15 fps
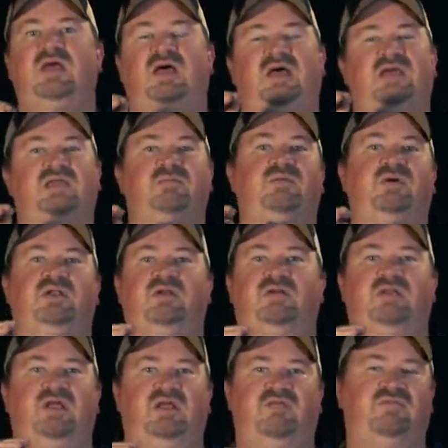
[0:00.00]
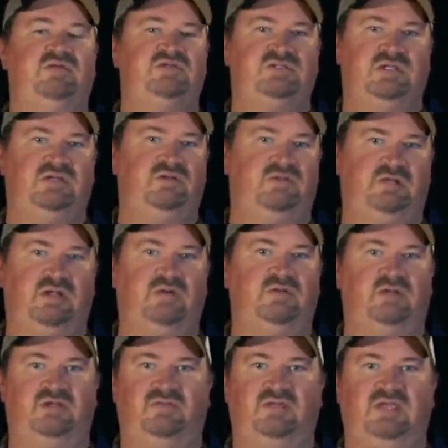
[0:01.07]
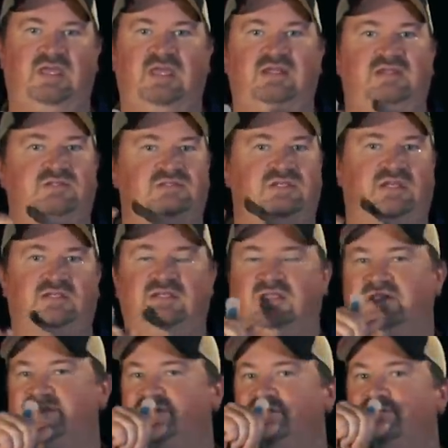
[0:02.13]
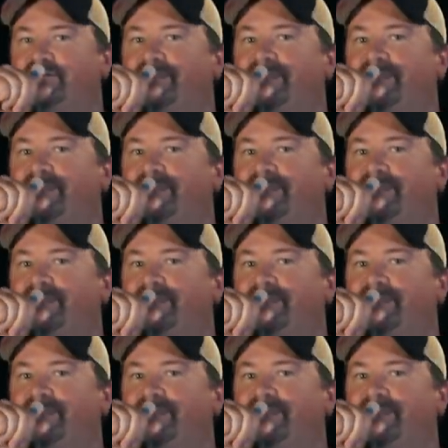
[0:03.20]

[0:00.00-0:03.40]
I can put it on every single note of the cadence like this.